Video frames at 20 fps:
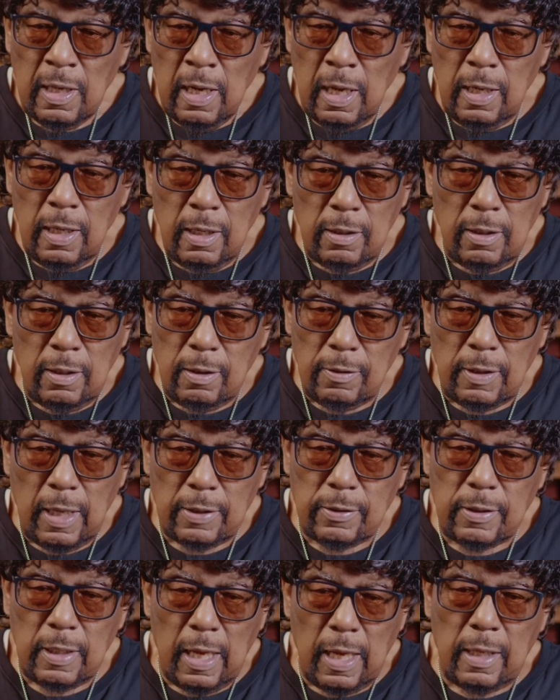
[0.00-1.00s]

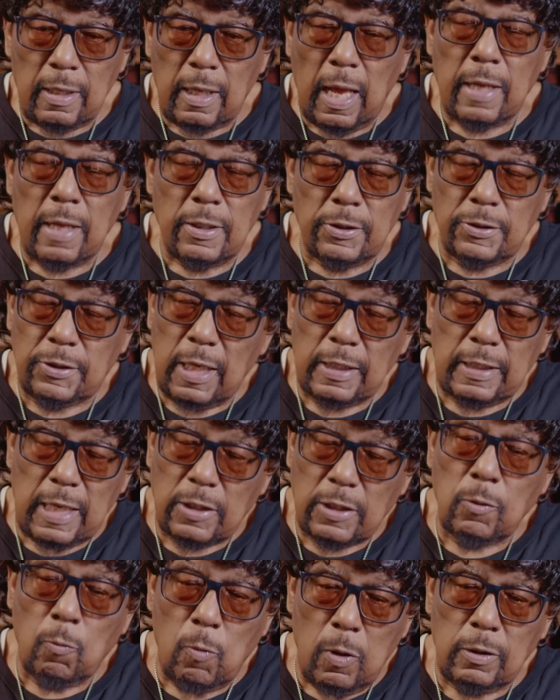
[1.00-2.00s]
I just think
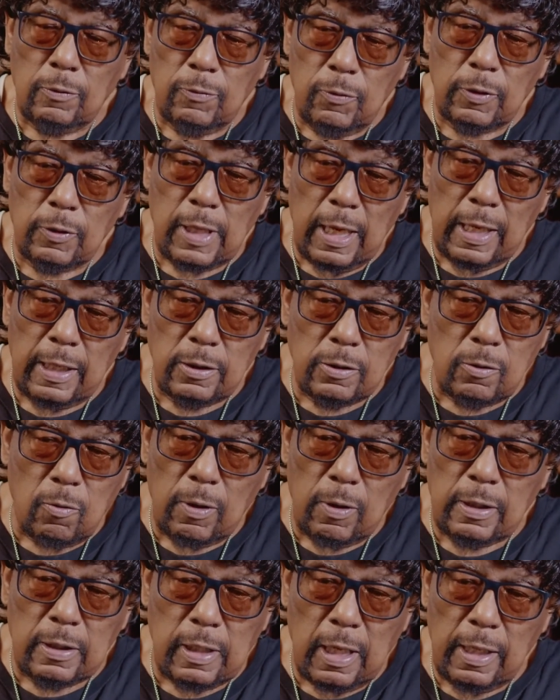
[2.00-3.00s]
that's a wonderful thing. It's a
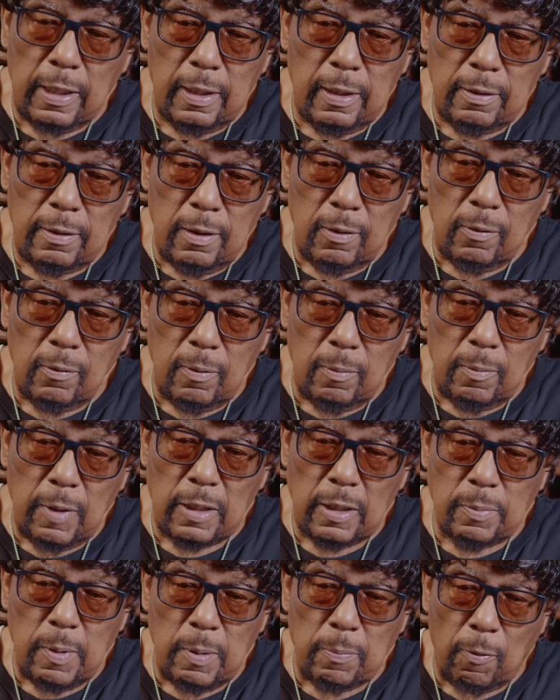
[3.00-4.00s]
great thing. It
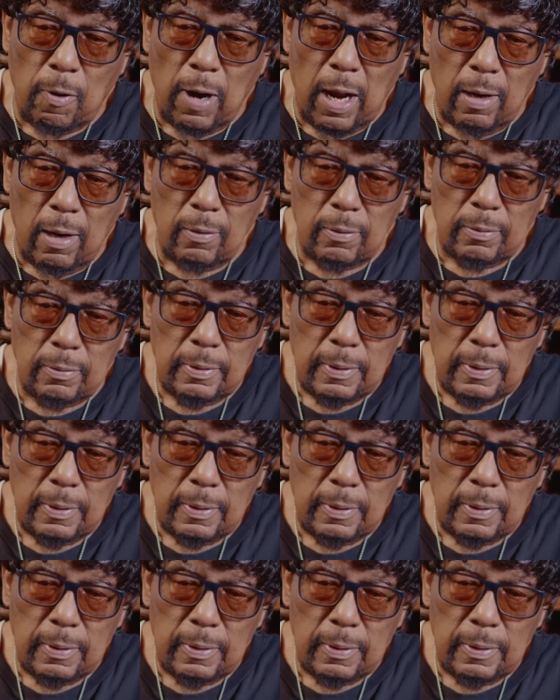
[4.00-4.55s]
makes me proud.